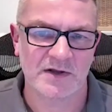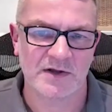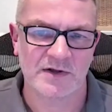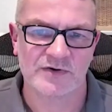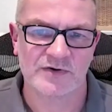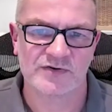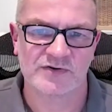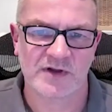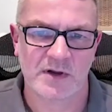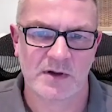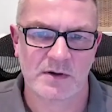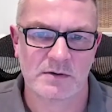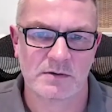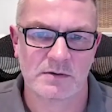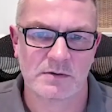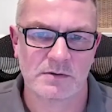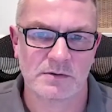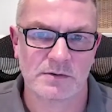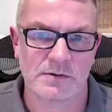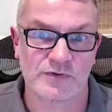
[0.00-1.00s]

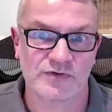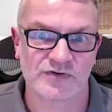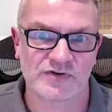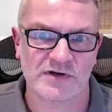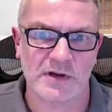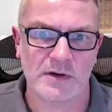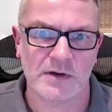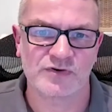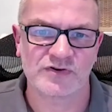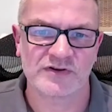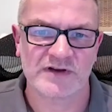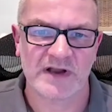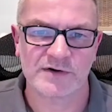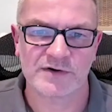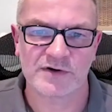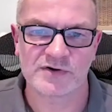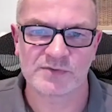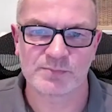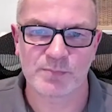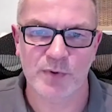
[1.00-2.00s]
So there was a new
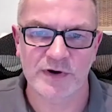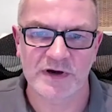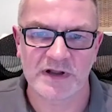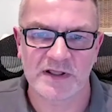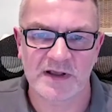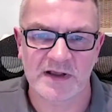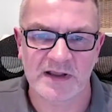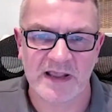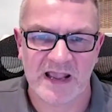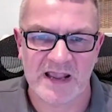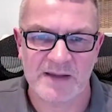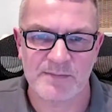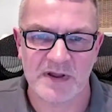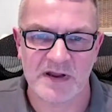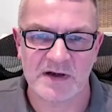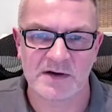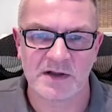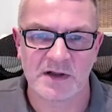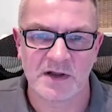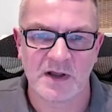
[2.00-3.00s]
standards body that came
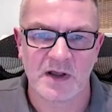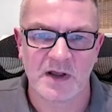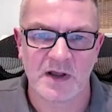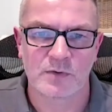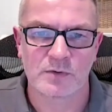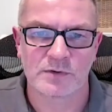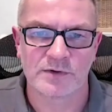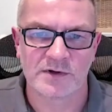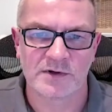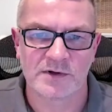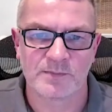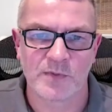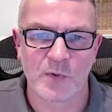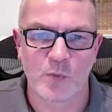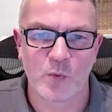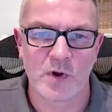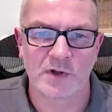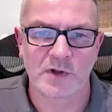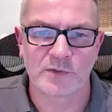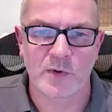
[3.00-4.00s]
in called the
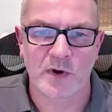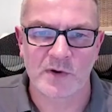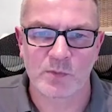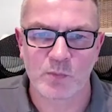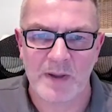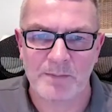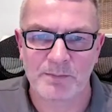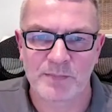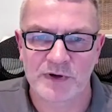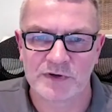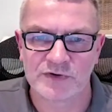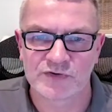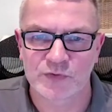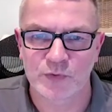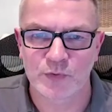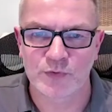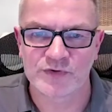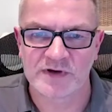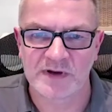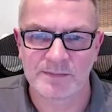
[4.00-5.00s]
World Wide Web
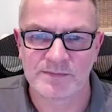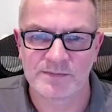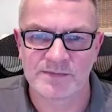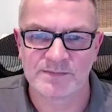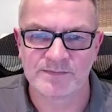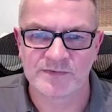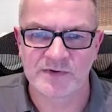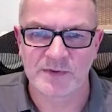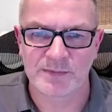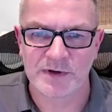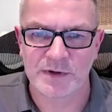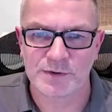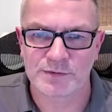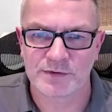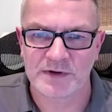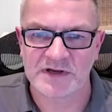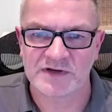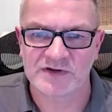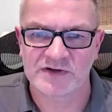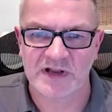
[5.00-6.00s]
Consortium,
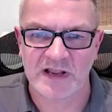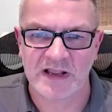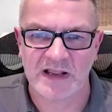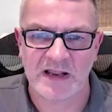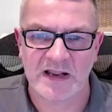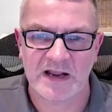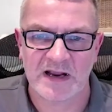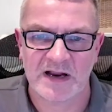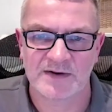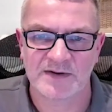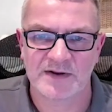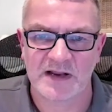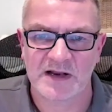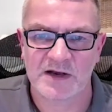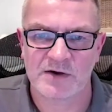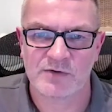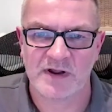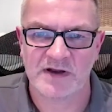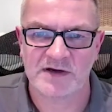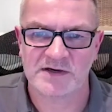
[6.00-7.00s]
W3C, and they
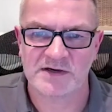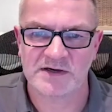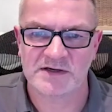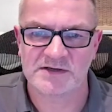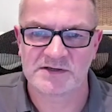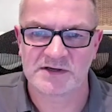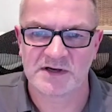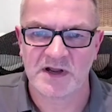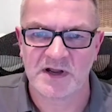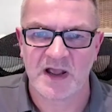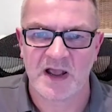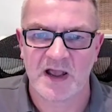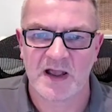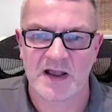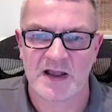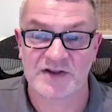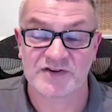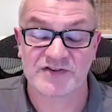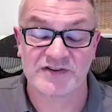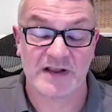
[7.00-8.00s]
created
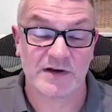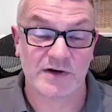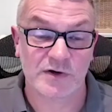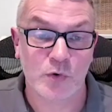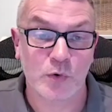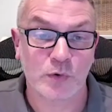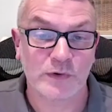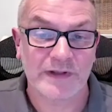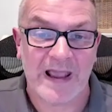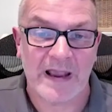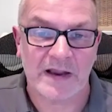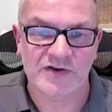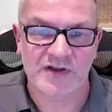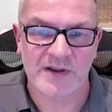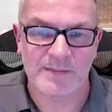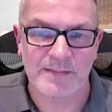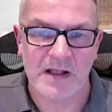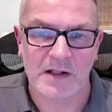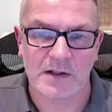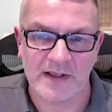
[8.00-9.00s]
a standard called
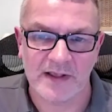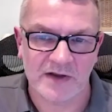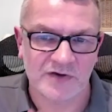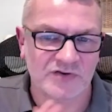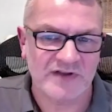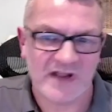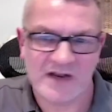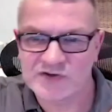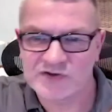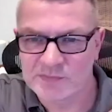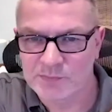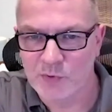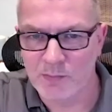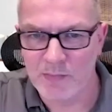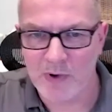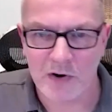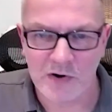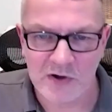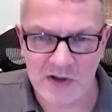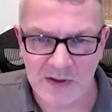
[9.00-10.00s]
XML, Extensible
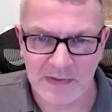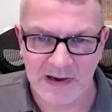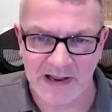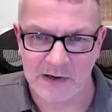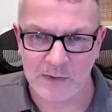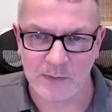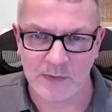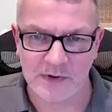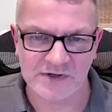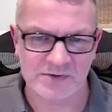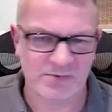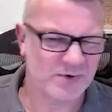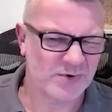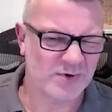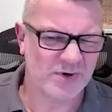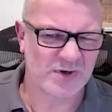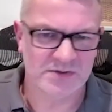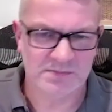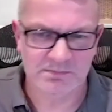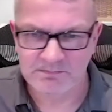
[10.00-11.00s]
Markup Language, which
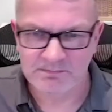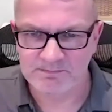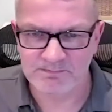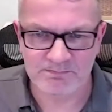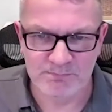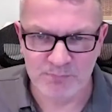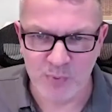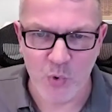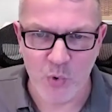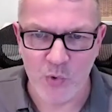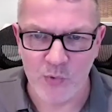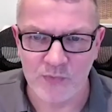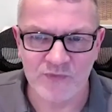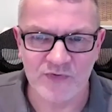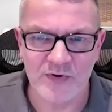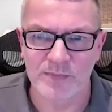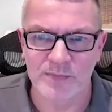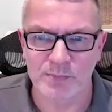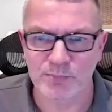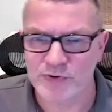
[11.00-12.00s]
was born
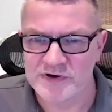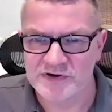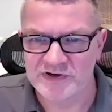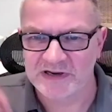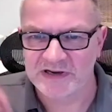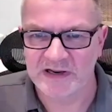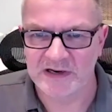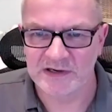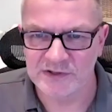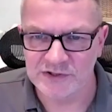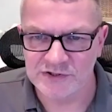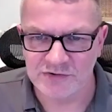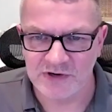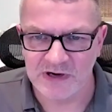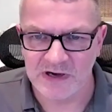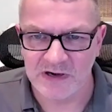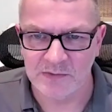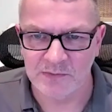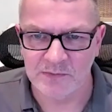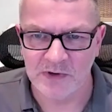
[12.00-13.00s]
from the printing
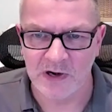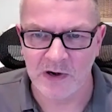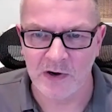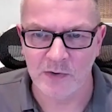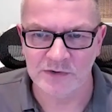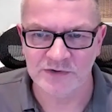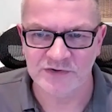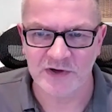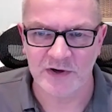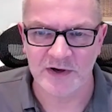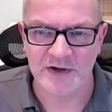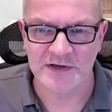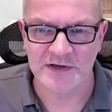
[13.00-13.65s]
industry alongside